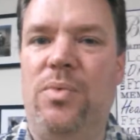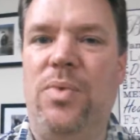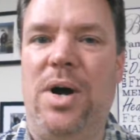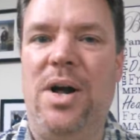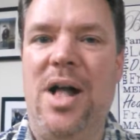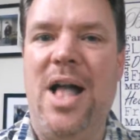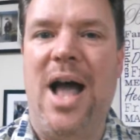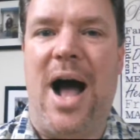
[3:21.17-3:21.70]

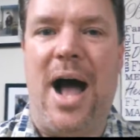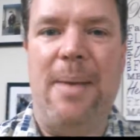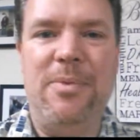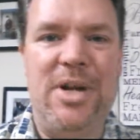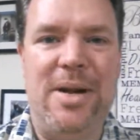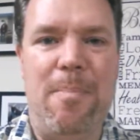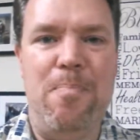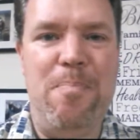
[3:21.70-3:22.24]
Well, I'm
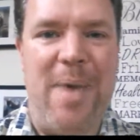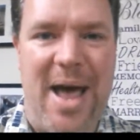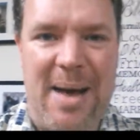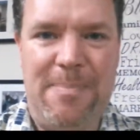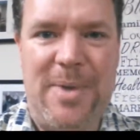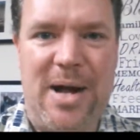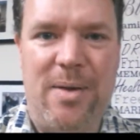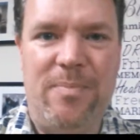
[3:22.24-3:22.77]
going to
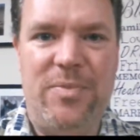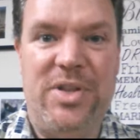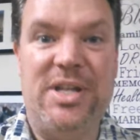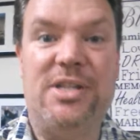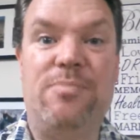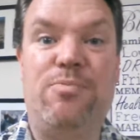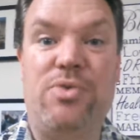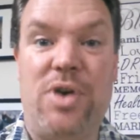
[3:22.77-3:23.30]
map out
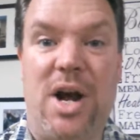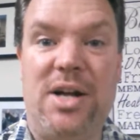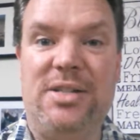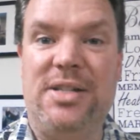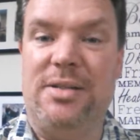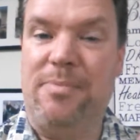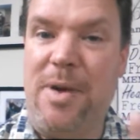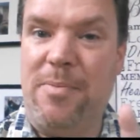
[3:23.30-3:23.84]
this
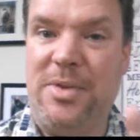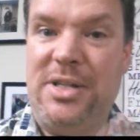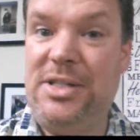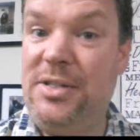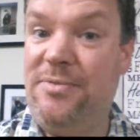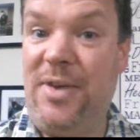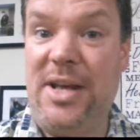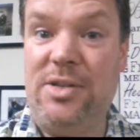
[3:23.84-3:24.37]
process. Remember, this
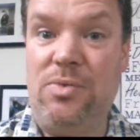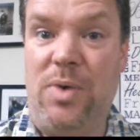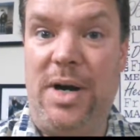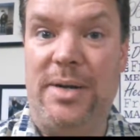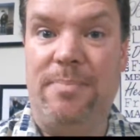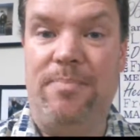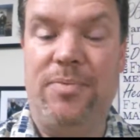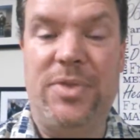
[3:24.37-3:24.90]
is phase
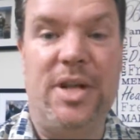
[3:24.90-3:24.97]
1.